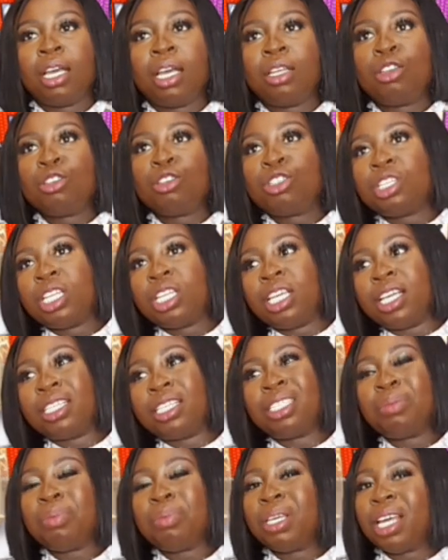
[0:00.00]
Usually, a
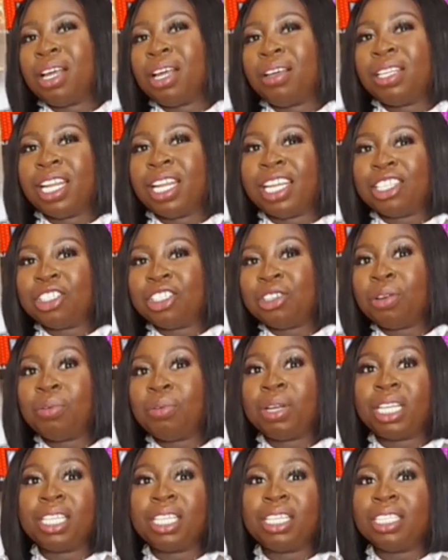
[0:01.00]
typical Nigerian
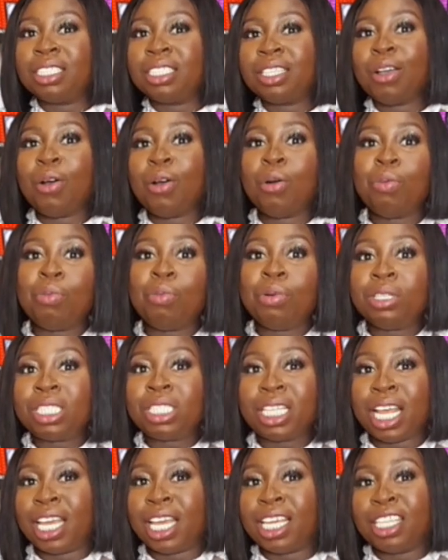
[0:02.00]
wedding is almost
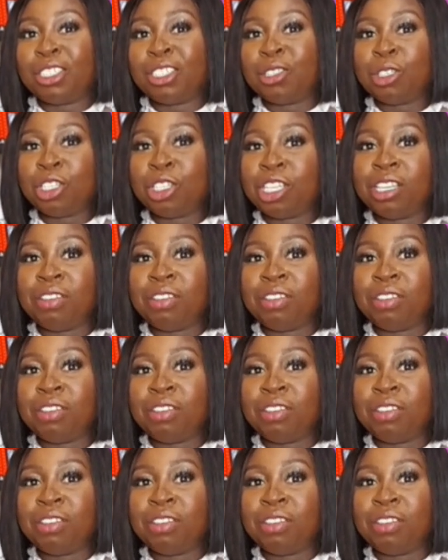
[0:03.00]
like a social